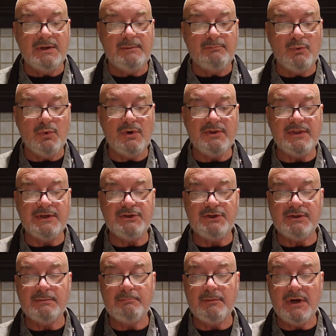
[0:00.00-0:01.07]
More than
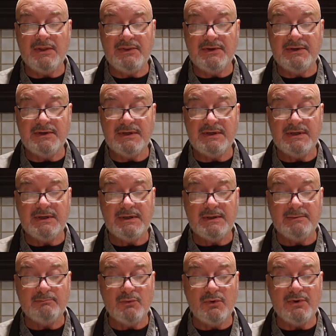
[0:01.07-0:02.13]
your mother,
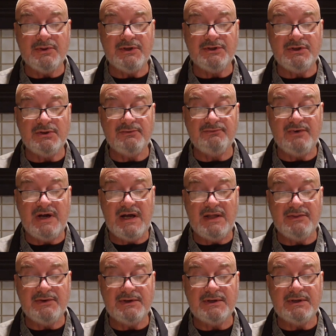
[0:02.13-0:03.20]
more than your
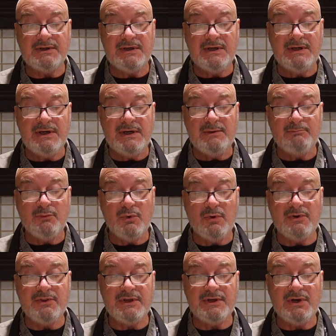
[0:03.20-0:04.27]
father, more
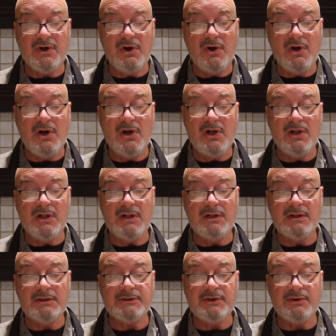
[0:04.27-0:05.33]
than
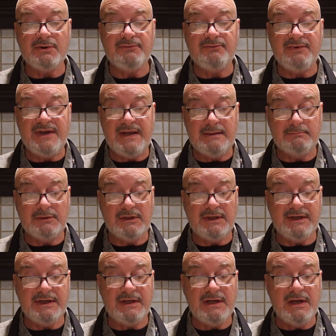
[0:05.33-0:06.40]
all your
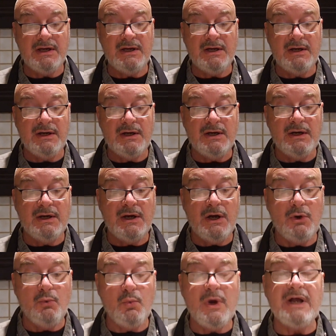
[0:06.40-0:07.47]
family,
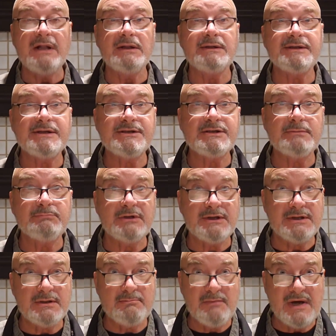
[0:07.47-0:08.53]
a
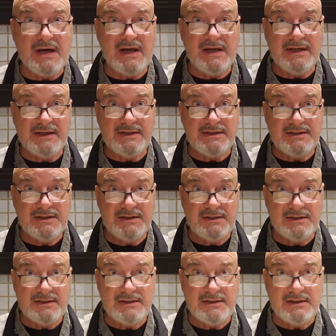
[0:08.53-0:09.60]
well-disciplined mind
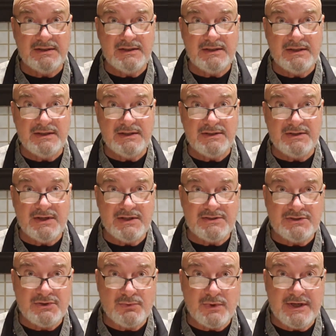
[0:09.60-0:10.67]

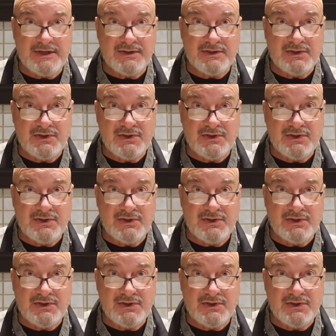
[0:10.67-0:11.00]
does greater